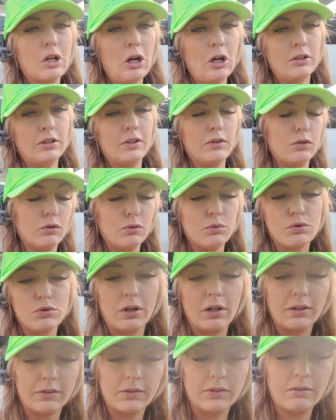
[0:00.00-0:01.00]
on these new
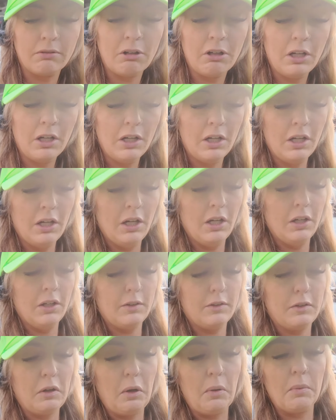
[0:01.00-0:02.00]
trucks.
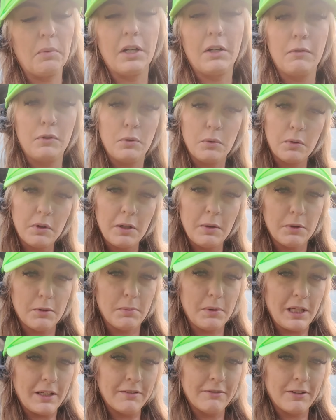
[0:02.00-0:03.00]
So if you agree
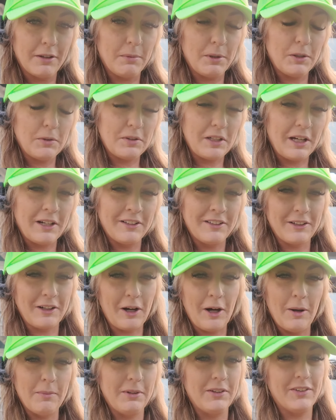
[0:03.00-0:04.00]
with me, let me know down in the
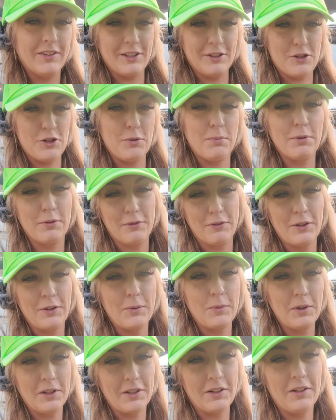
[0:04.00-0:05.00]
comments that you prefer
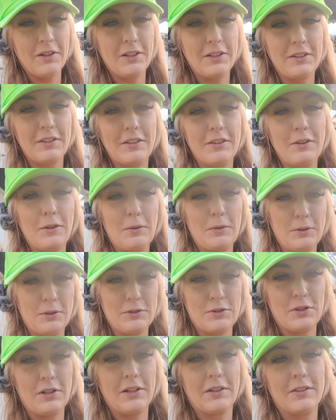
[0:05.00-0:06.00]
to work on the
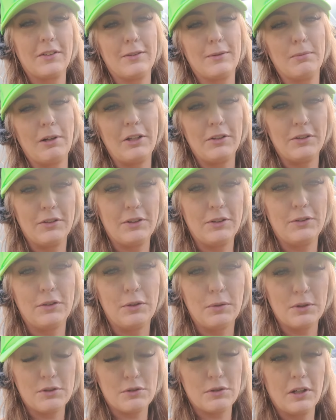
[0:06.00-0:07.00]
older trucks rather than
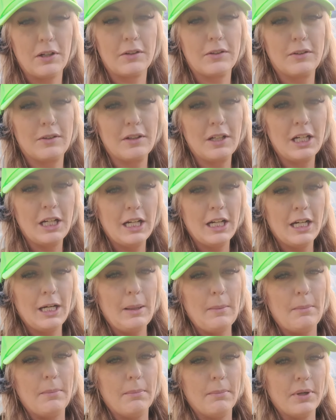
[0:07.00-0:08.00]
newer trucks.
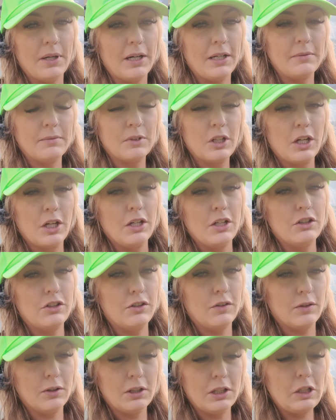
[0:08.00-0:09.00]
But
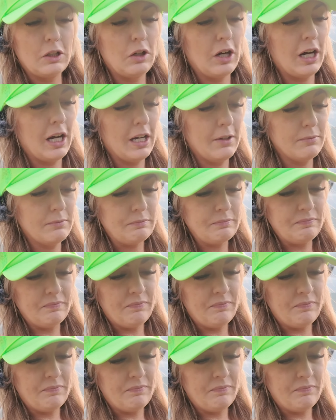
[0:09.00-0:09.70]
she's looking great.